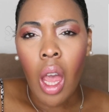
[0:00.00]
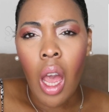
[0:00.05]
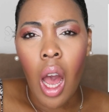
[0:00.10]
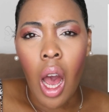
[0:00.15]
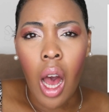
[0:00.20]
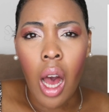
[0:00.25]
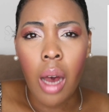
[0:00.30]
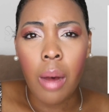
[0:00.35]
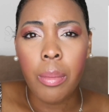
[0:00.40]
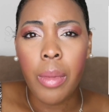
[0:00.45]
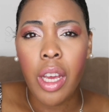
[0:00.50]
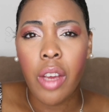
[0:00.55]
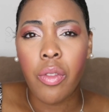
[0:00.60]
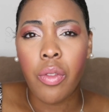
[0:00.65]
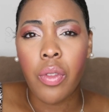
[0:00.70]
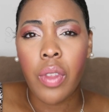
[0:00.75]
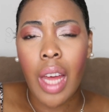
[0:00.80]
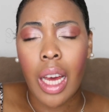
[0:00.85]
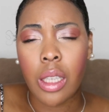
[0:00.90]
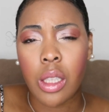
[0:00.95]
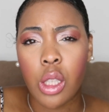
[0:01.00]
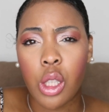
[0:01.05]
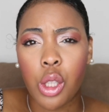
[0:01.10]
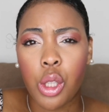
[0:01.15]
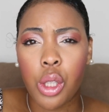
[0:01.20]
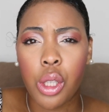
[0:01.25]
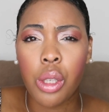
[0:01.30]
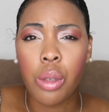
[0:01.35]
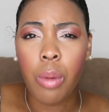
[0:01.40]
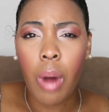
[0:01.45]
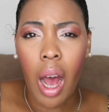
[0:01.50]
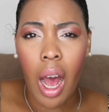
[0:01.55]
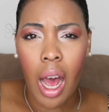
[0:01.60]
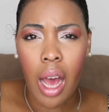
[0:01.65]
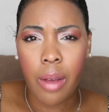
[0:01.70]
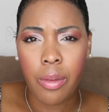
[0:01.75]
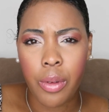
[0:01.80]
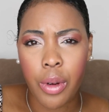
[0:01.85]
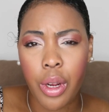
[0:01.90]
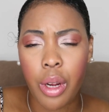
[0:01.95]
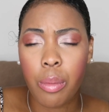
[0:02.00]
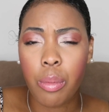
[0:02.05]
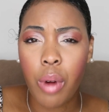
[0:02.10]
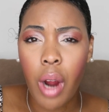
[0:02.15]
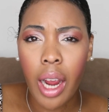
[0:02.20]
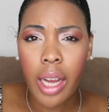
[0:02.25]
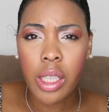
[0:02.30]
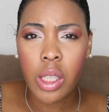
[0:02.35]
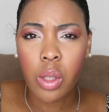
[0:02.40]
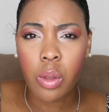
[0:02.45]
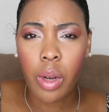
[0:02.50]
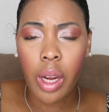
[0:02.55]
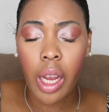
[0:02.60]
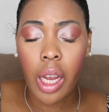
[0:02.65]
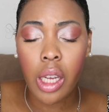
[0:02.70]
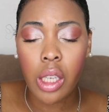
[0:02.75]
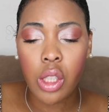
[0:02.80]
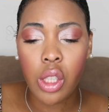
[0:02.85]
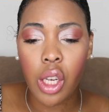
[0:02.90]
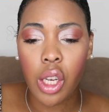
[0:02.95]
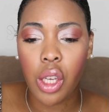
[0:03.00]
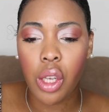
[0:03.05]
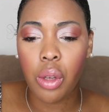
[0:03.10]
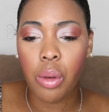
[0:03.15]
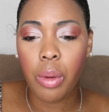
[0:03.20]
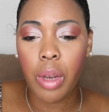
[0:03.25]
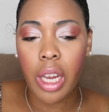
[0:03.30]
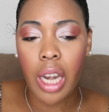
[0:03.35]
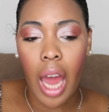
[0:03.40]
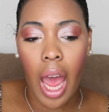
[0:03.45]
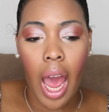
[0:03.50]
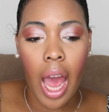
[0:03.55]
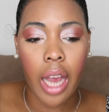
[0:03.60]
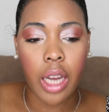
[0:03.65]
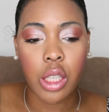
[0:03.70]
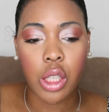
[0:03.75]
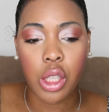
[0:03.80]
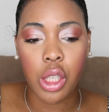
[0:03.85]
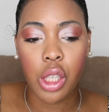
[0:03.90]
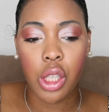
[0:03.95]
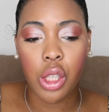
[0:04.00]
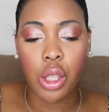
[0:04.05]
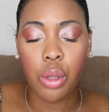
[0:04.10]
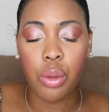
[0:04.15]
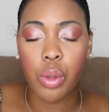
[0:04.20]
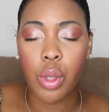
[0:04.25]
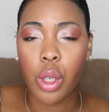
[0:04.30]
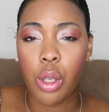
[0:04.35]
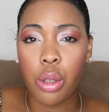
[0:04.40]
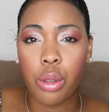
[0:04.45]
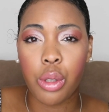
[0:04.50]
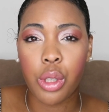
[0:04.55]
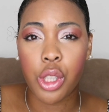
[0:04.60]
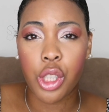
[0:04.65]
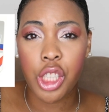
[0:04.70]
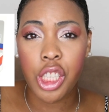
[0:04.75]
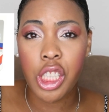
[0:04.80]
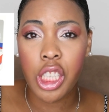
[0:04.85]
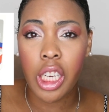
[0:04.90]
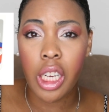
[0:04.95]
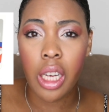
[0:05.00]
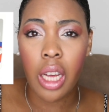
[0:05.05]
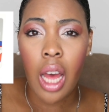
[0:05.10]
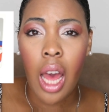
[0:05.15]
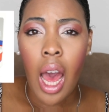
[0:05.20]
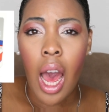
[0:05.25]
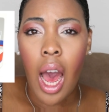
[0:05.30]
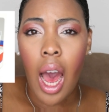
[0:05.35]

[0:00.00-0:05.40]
Um, if that's too high for your price range, you can actually use Neutrogena.